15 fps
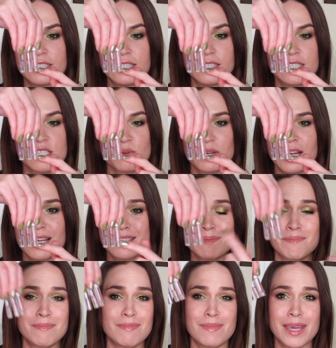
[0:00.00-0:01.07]
and then this one has
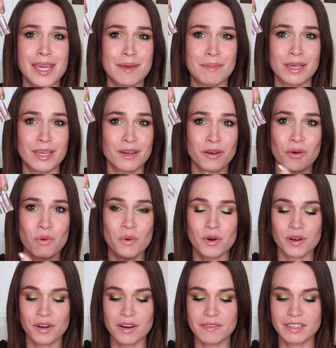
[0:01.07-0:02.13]
maybe a
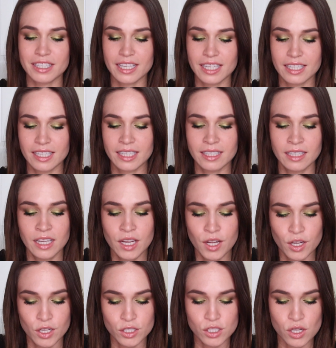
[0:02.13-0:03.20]
quarter of it in it.
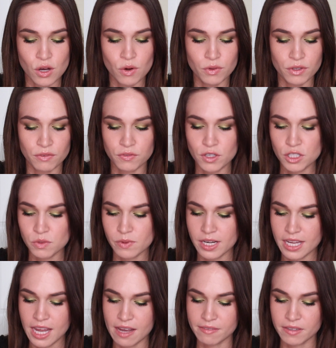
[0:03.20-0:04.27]
So the first one
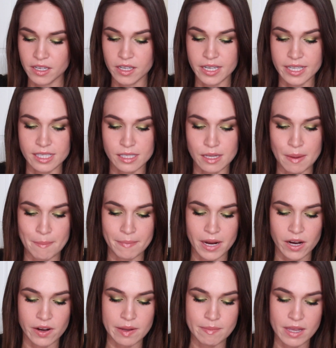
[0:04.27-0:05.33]
I have here is
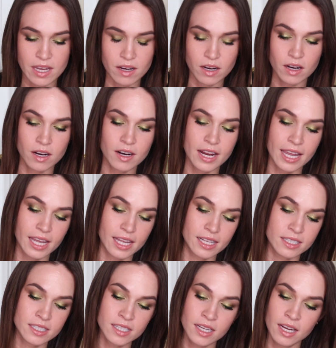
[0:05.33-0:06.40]
Merrymaker,
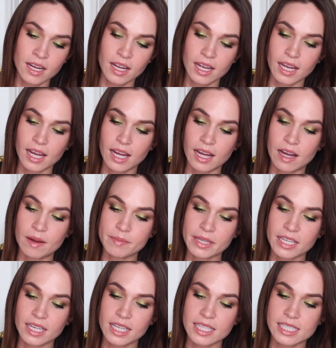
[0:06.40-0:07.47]
and
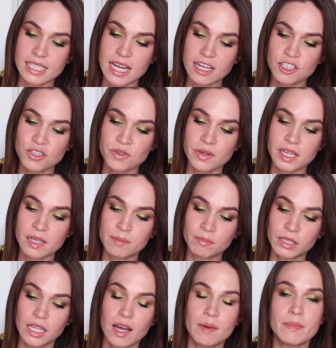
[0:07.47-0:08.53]
it is nectarine,
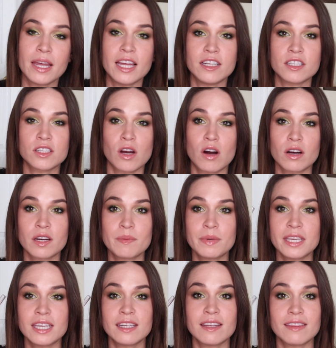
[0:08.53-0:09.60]
plum, and tonka
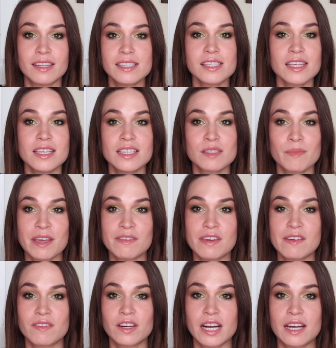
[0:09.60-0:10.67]
bean. This is my
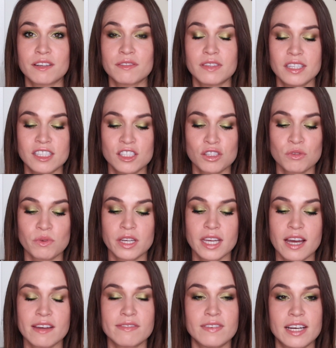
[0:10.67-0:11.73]
favorite out of these 3.
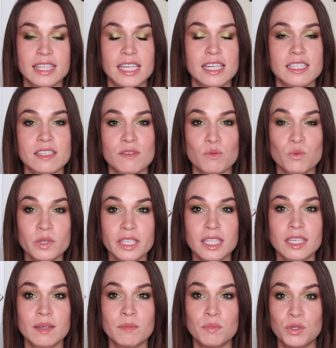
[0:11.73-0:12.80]
I find that it's a
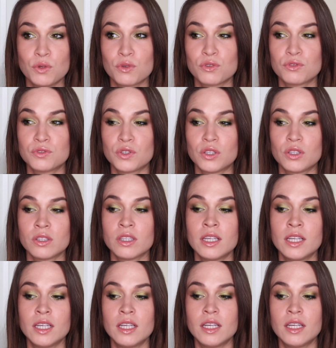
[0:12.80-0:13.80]
really beautiful